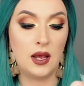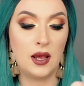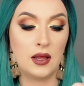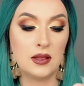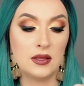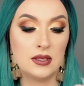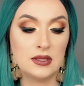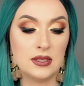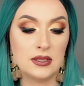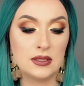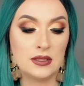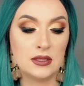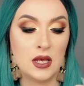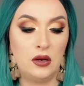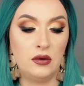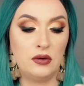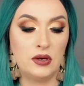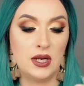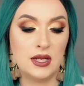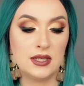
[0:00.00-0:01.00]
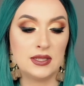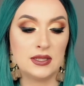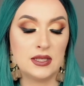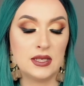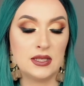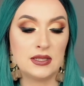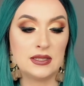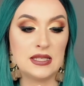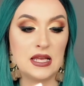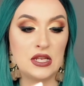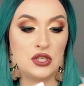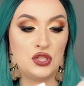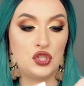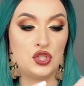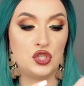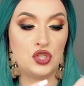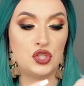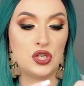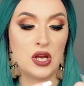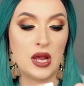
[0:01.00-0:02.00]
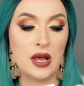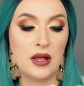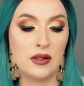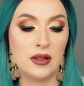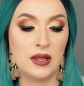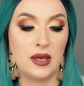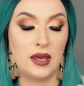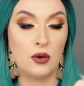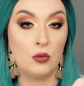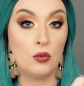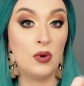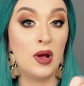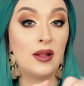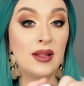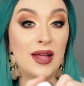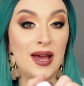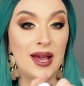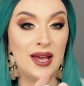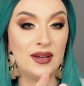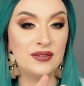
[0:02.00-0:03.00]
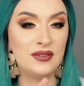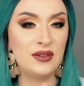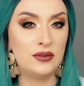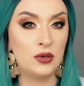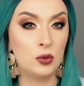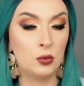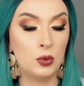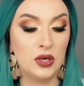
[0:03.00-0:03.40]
And this is iridescence jelly. Well, I have never